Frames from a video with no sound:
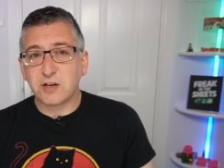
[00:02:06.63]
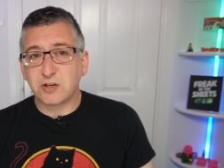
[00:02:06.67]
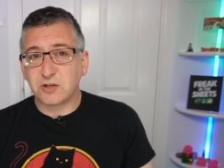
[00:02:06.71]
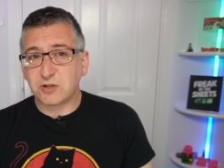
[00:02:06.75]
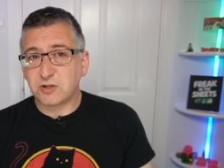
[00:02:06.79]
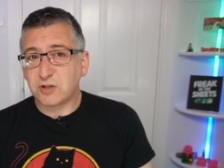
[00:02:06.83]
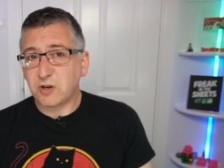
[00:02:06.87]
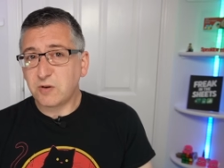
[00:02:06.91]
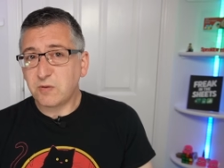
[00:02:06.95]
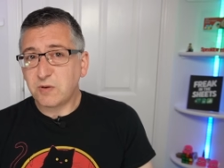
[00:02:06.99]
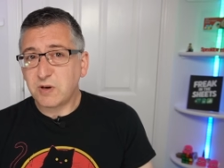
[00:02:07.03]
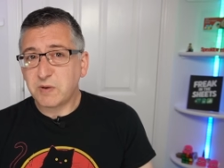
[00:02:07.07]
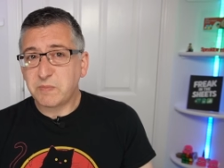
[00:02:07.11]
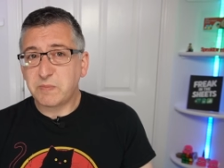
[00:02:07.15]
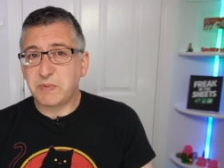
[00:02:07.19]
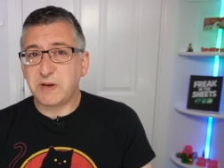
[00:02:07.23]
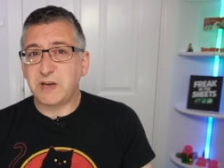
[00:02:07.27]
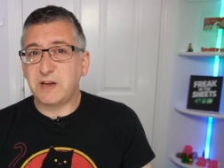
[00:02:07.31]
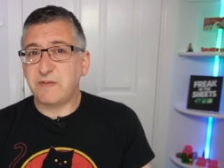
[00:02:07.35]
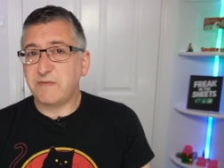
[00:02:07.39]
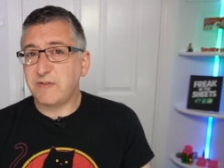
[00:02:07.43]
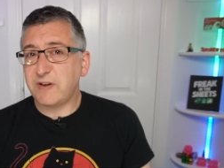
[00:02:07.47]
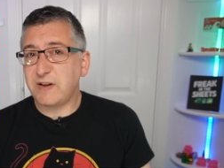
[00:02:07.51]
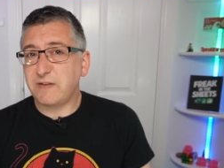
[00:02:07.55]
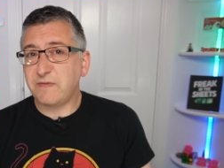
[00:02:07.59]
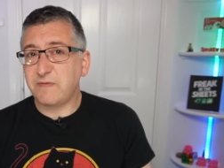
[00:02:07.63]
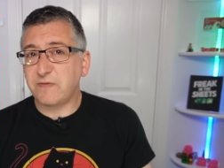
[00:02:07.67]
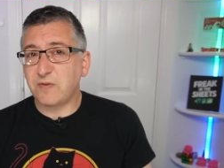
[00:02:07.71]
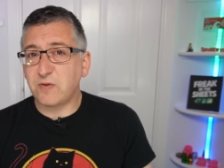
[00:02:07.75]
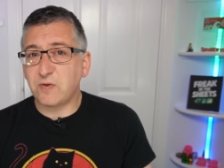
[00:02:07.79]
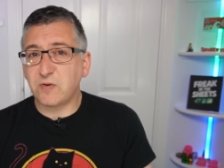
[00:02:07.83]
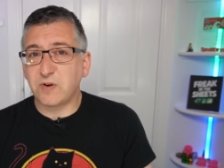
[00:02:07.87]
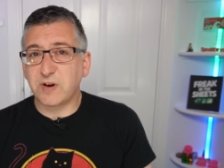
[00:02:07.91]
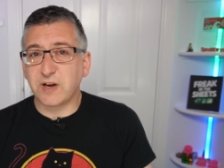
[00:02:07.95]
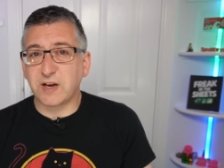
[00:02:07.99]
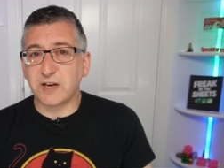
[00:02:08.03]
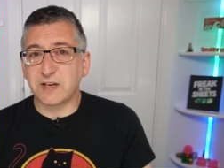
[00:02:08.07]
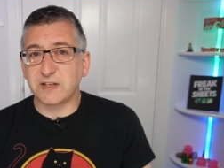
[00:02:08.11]
Solar PV
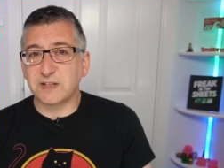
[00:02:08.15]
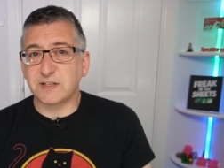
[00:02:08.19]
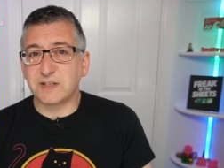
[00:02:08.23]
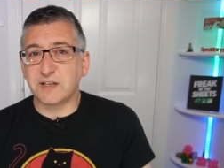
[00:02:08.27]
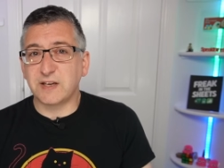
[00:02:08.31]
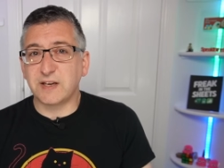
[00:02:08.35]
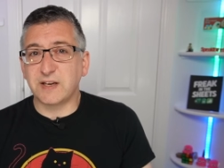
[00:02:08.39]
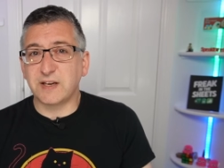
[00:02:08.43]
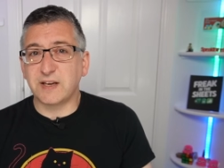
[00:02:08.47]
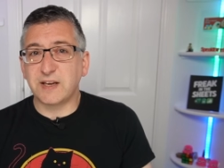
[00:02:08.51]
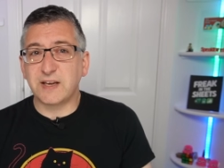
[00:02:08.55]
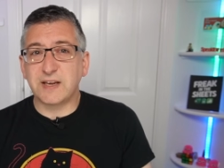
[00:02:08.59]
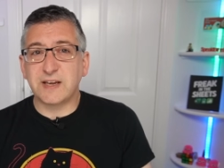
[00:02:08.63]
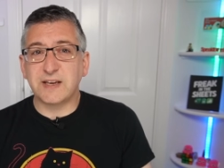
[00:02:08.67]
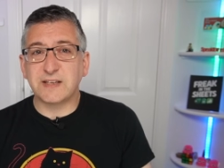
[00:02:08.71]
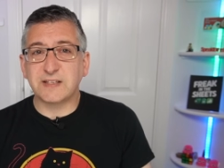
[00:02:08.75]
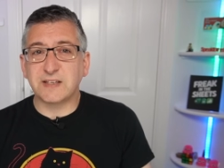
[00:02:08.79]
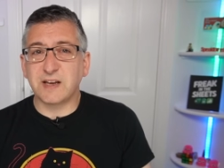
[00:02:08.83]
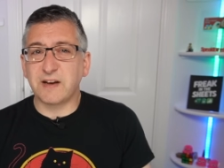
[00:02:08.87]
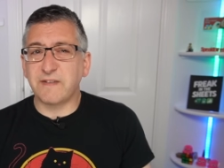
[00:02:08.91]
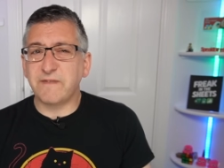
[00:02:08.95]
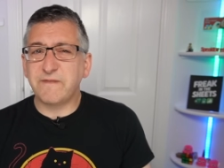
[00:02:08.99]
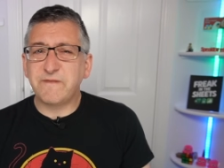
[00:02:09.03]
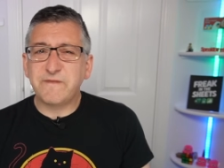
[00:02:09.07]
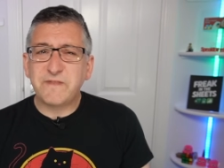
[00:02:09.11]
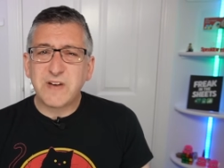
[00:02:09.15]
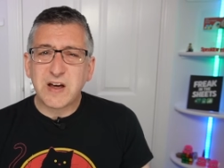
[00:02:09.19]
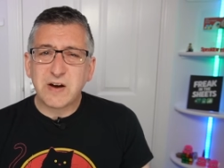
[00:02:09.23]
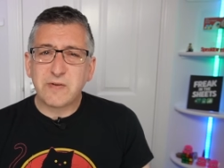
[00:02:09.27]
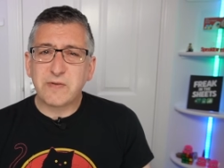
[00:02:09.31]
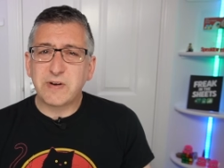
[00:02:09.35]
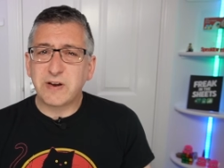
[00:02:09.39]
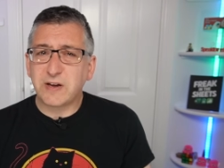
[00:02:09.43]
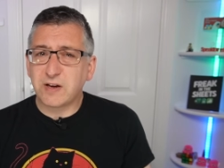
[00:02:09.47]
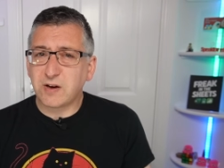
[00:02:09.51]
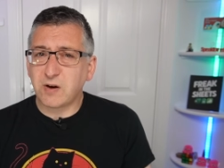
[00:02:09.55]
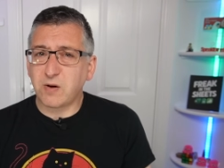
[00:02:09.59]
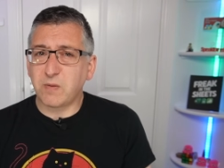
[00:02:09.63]
forecasting is a
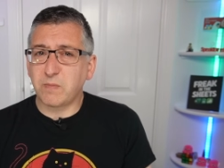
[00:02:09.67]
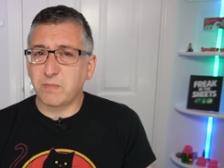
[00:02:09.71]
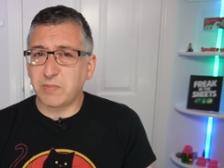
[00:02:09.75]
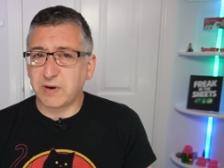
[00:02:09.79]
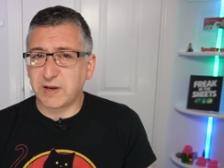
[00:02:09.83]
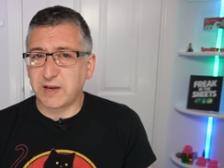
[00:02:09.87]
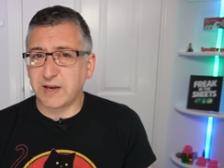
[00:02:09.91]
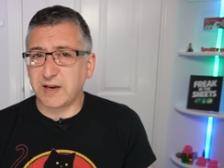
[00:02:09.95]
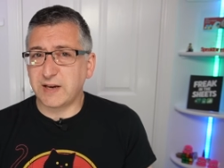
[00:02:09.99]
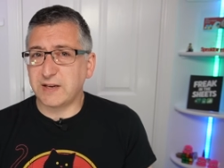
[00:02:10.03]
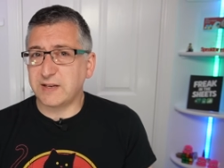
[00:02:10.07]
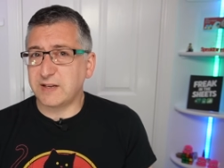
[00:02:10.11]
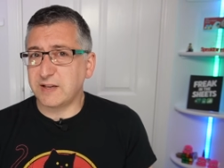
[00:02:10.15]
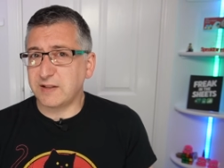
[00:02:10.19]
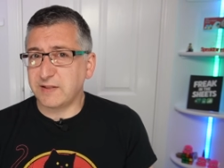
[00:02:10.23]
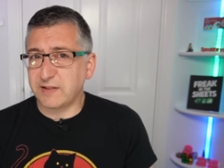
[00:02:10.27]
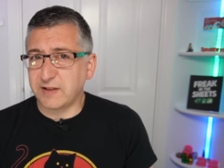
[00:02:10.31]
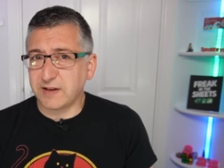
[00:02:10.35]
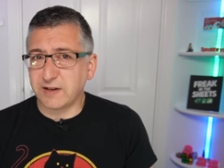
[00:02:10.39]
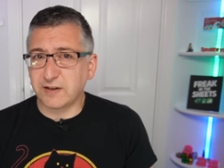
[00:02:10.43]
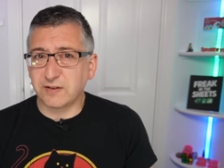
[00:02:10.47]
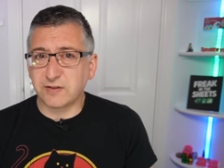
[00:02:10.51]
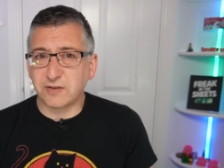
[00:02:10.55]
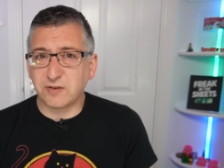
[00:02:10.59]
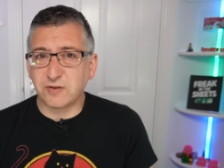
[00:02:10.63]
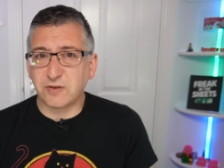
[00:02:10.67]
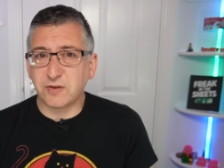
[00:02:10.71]
very complicated thing to